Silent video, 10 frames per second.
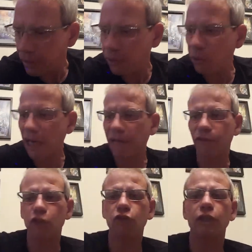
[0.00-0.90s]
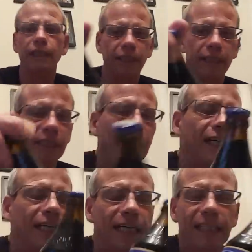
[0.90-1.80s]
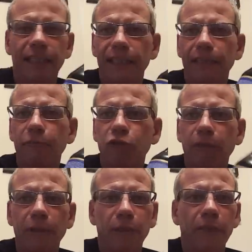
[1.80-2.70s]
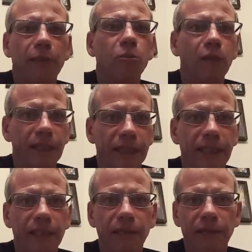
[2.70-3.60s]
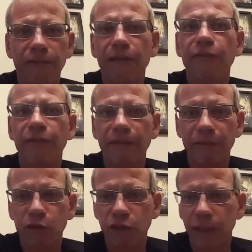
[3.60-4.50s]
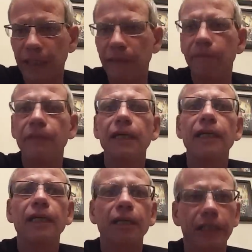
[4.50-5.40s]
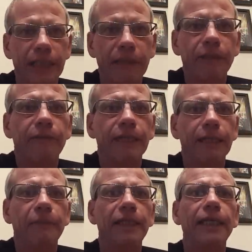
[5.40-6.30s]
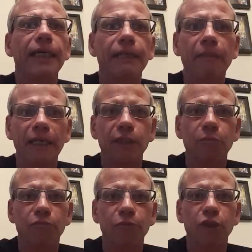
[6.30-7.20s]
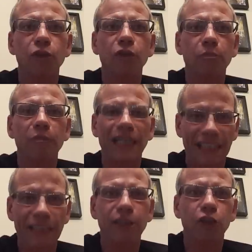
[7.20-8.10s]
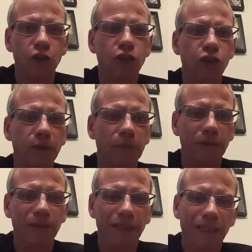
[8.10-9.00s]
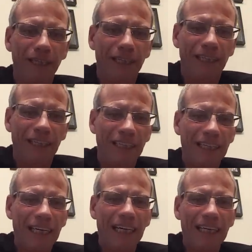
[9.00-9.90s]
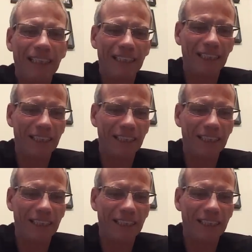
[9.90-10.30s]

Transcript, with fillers: You have to try it. Get some Trappist beer once in your life if you've never tried it. I thoroughly recommend it, and the monks do a bloody good job. And